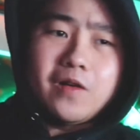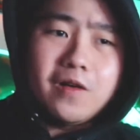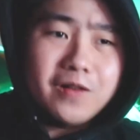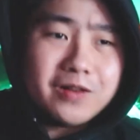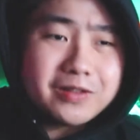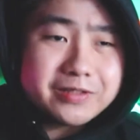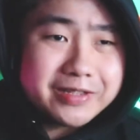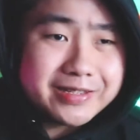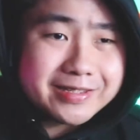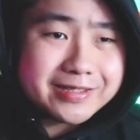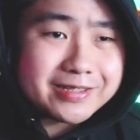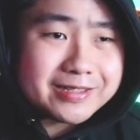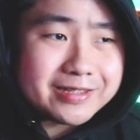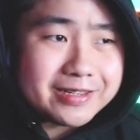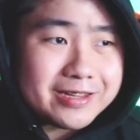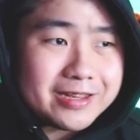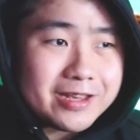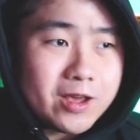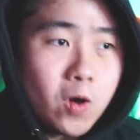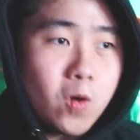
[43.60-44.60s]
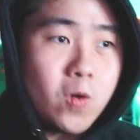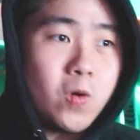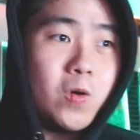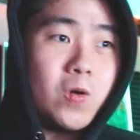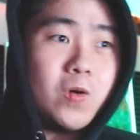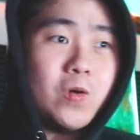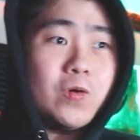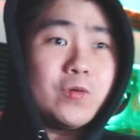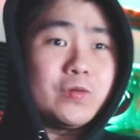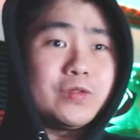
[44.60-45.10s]
Odyssey.
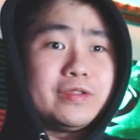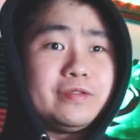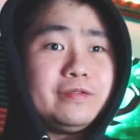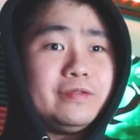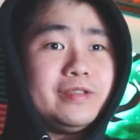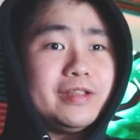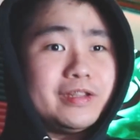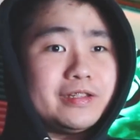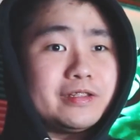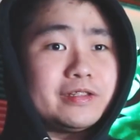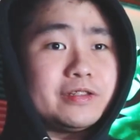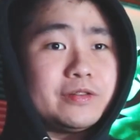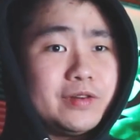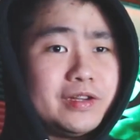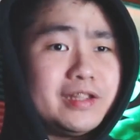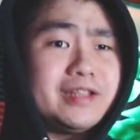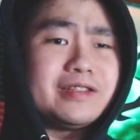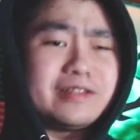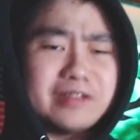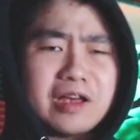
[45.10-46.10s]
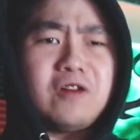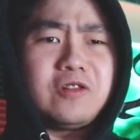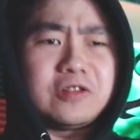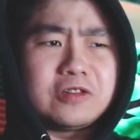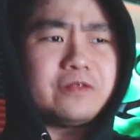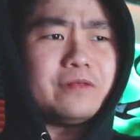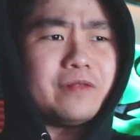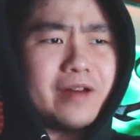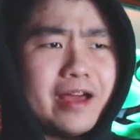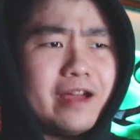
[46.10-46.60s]
Oh, this really
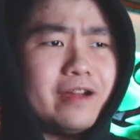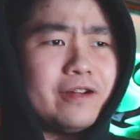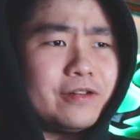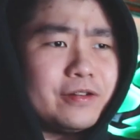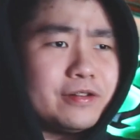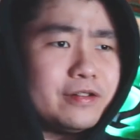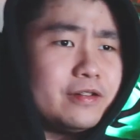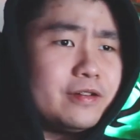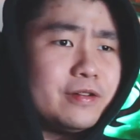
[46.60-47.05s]
sounds fire.